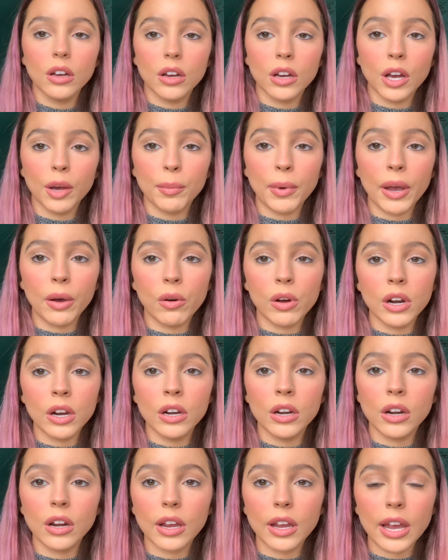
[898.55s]
I
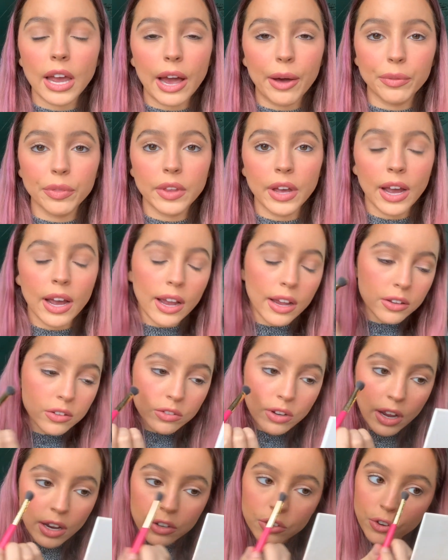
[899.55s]
wouldn't count that as
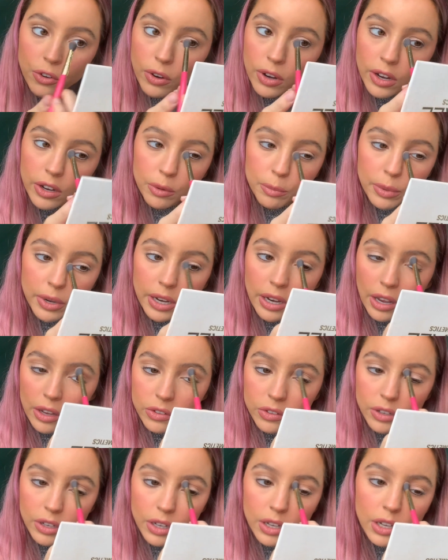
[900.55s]
contouring, but I
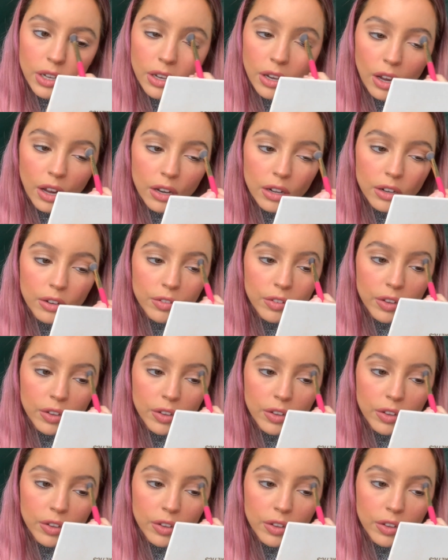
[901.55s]
guess it kind of